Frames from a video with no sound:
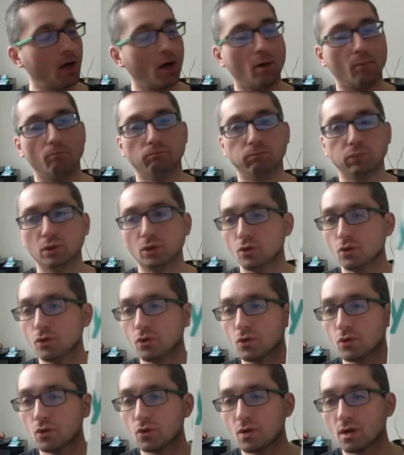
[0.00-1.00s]

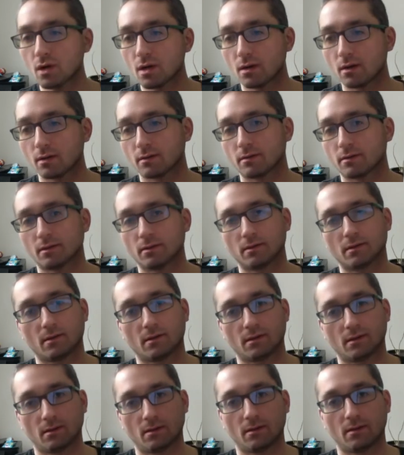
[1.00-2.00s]
Blue's
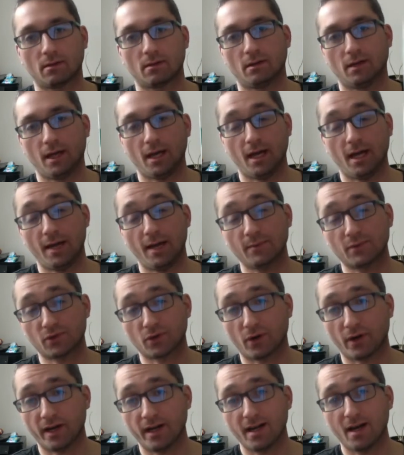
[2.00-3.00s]

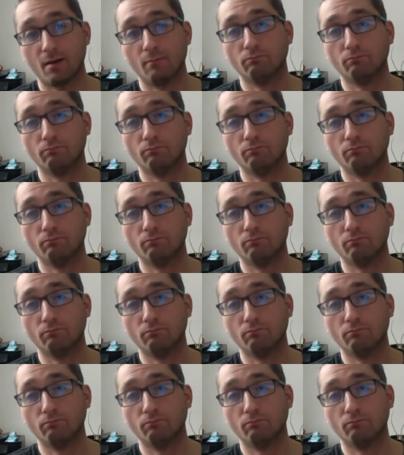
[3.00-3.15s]
Yeti